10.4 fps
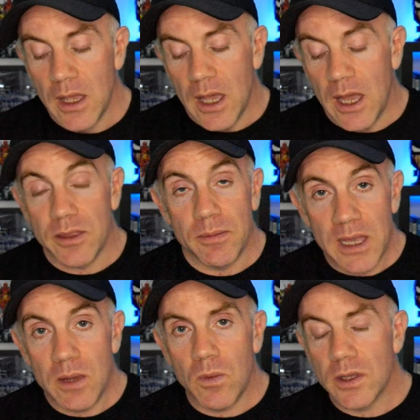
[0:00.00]
Uh, the
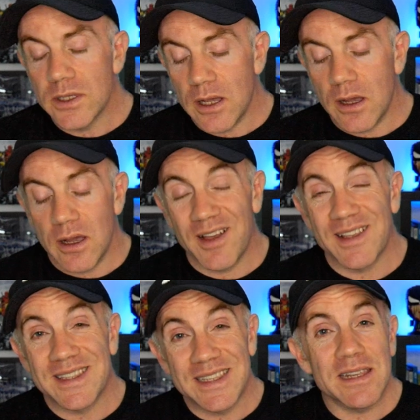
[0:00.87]
main ones are
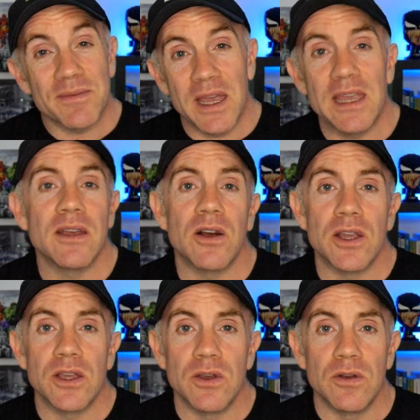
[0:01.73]
Z M A I
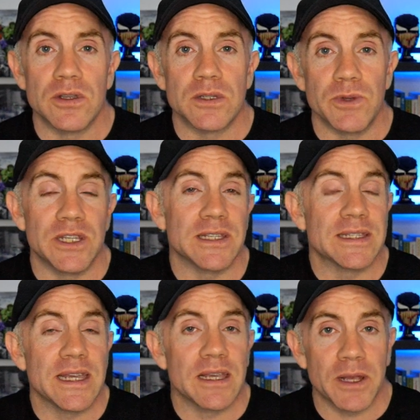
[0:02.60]
use, which is
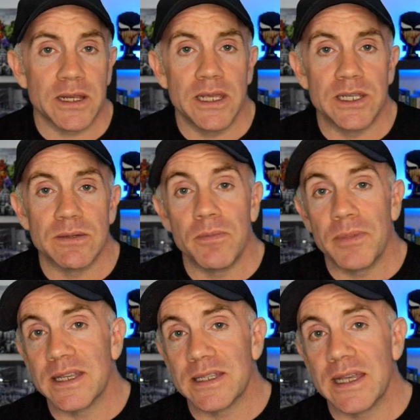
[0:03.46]
zinc, magnesium and
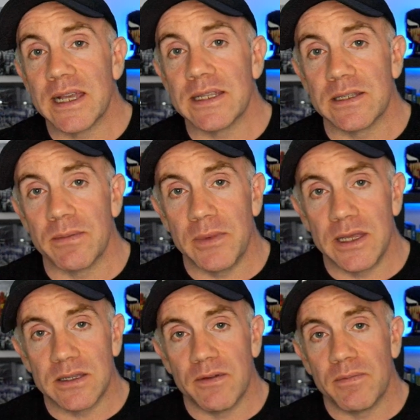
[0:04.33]
B six. It's a,
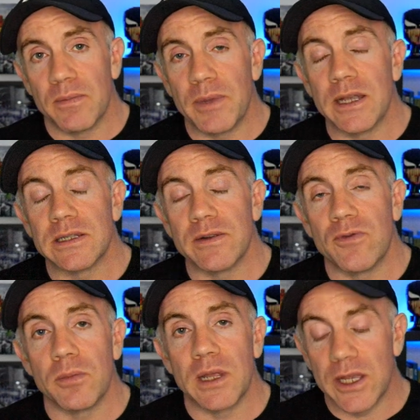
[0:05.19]
it's a patented
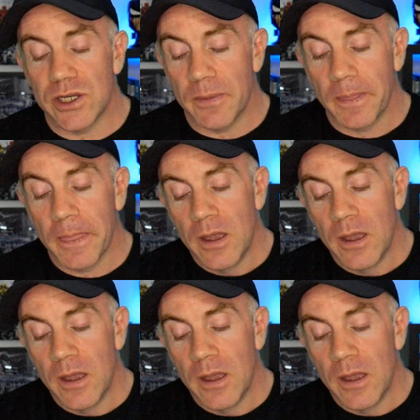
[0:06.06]
formulation.